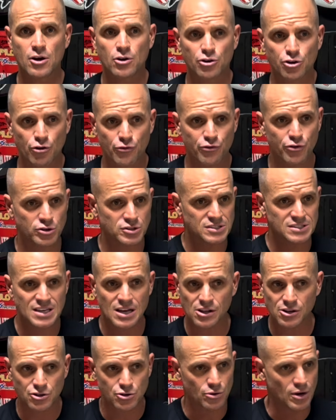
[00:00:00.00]
Your foot's
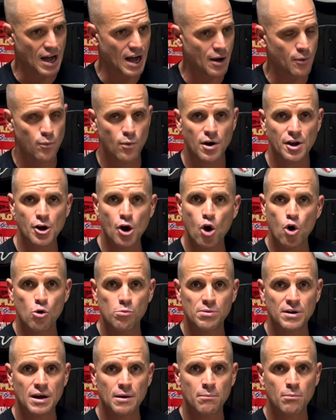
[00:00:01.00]
telling you, I want to open
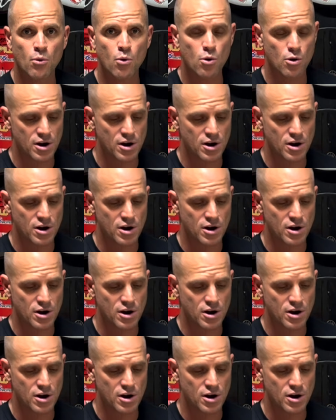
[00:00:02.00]
up more.